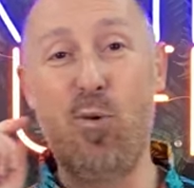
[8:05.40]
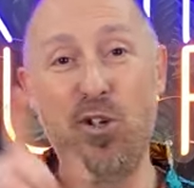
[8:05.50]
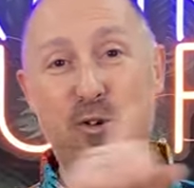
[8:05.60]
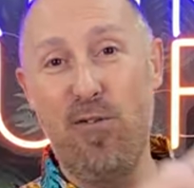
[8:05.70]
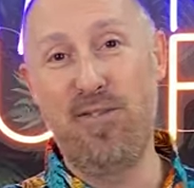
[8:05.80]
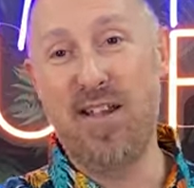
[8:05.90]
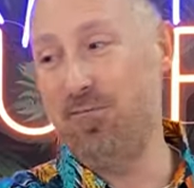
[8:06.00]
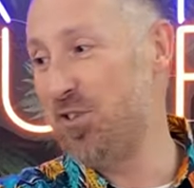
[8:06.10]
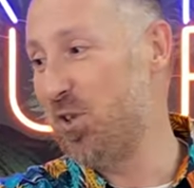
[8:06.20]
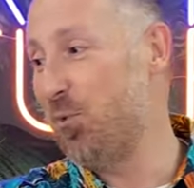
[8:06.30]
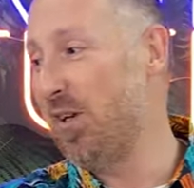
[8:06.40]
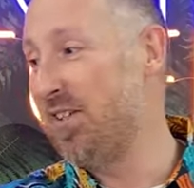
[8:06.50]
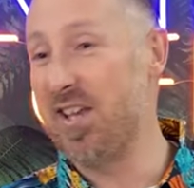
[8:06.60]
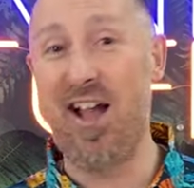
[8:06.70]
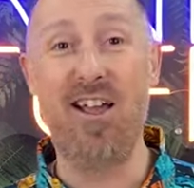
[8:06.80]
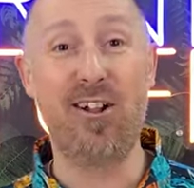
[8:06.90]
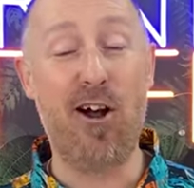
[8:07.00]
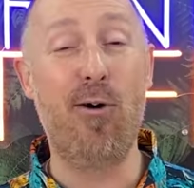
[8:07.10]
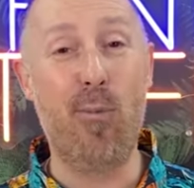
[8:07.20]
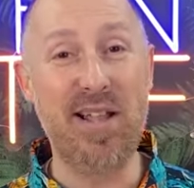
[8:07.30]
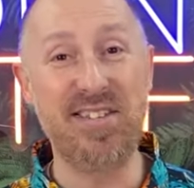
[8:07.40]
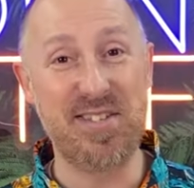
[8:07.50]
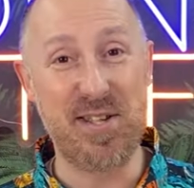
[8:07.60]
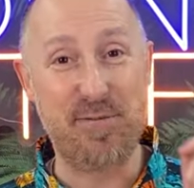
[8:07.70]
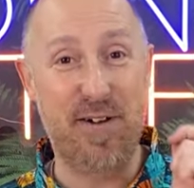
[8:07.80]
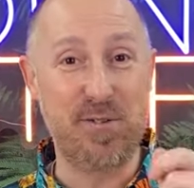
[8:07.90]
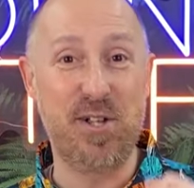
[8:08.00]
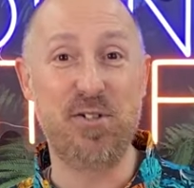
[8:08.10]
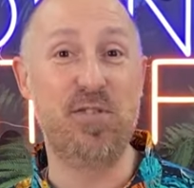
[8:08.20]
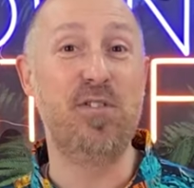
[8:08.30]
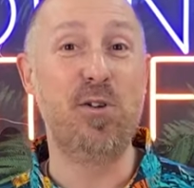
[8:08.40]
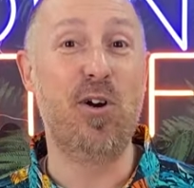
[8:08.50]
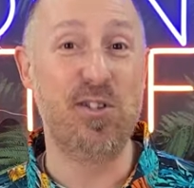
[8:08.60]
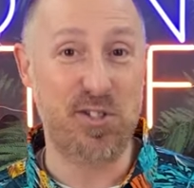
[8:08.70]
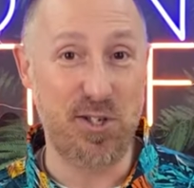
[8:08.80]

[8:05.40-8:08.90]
what your favourite tool is, and I can't wait to see photos of you guys